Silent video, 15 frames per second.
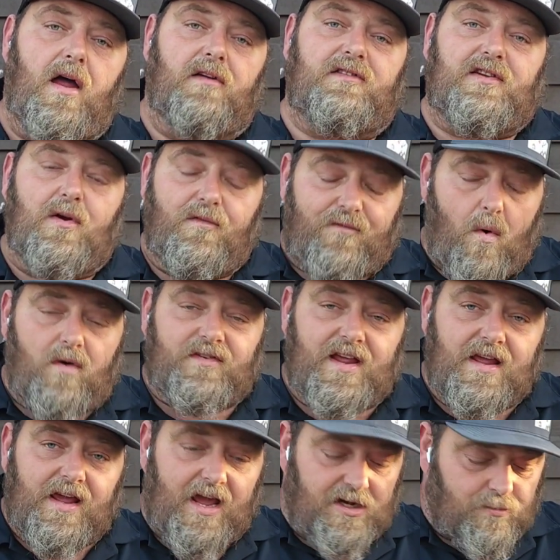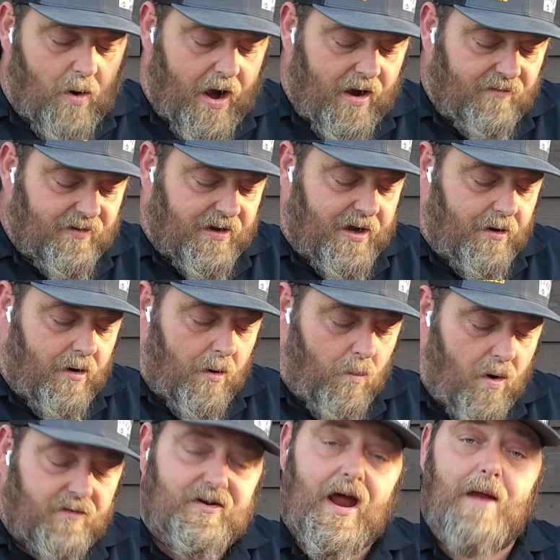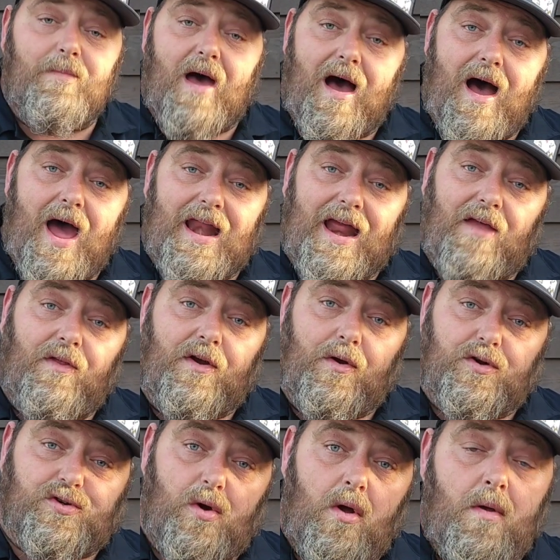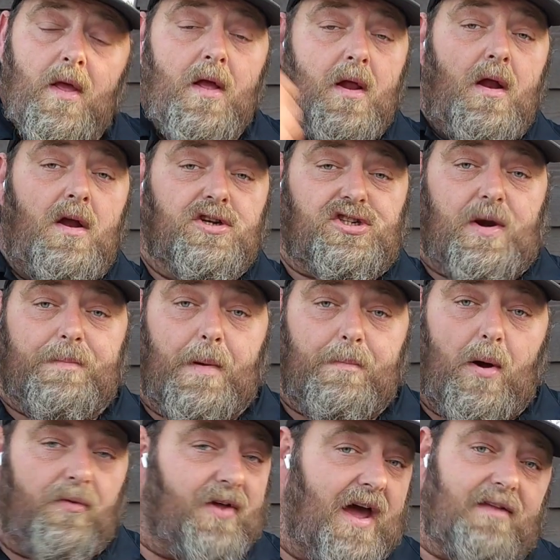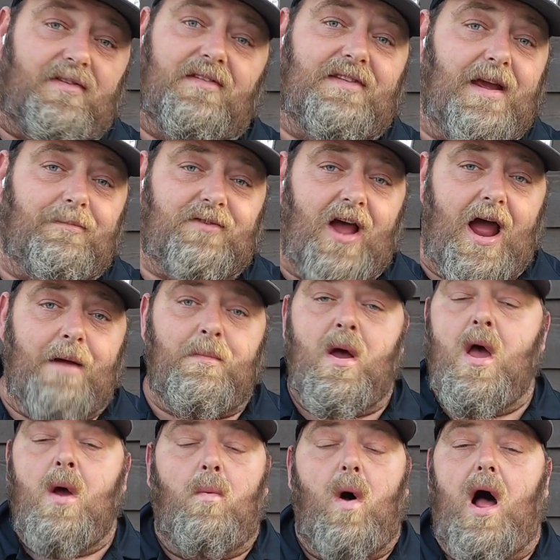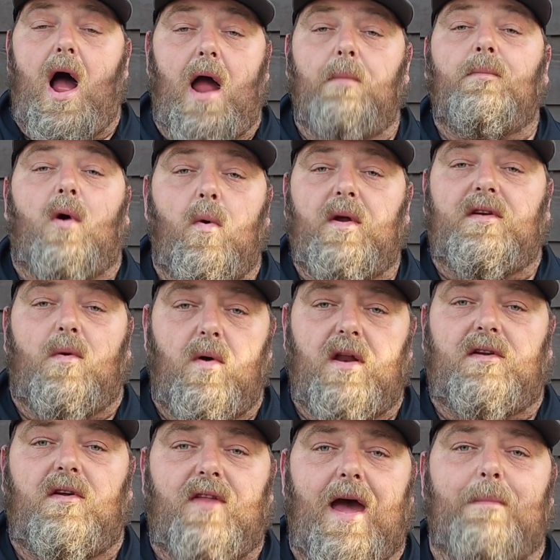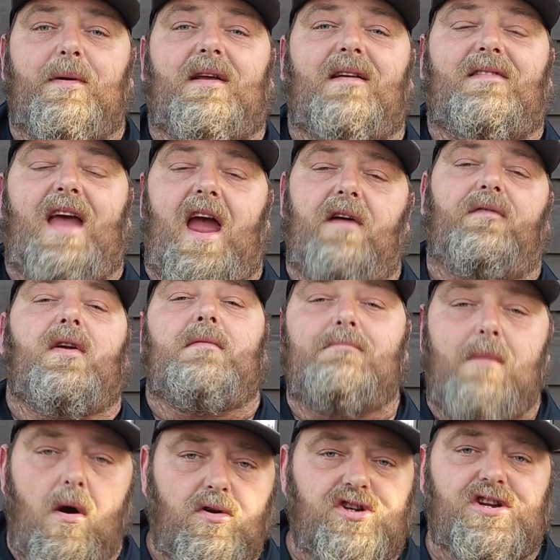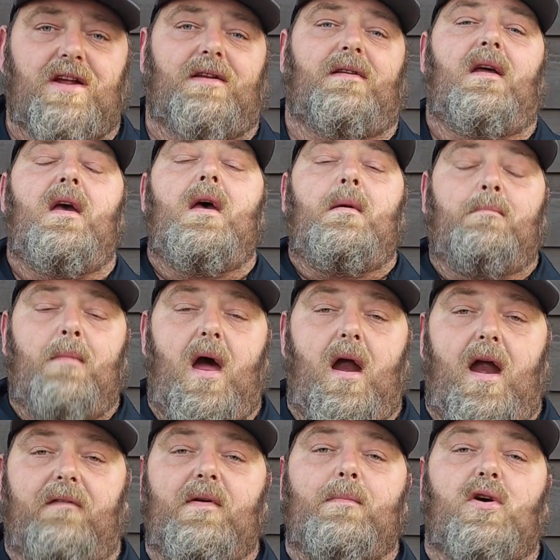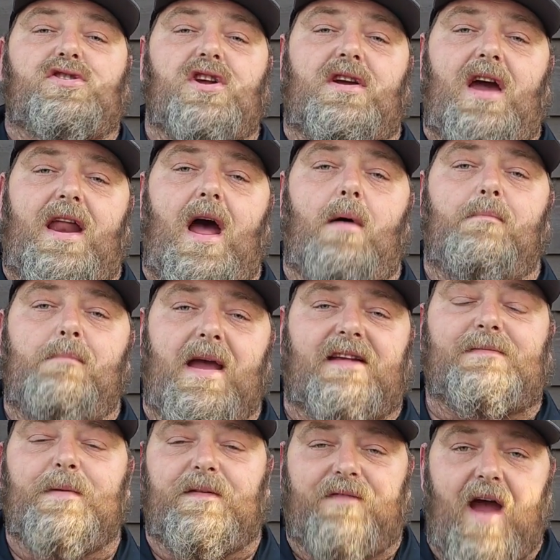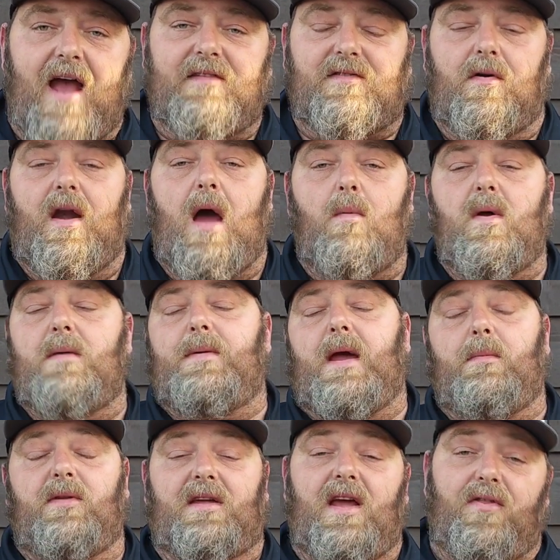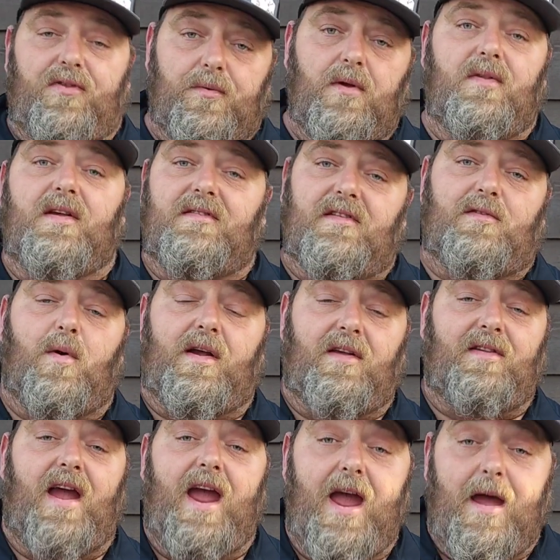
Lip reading: two 14 gauge wires in here at one time, the hot and the neutral, strip them both out at the same time, well, I'm going to want to do that because every motion cut out makes me faster, and I want to be able to get through these as quick as I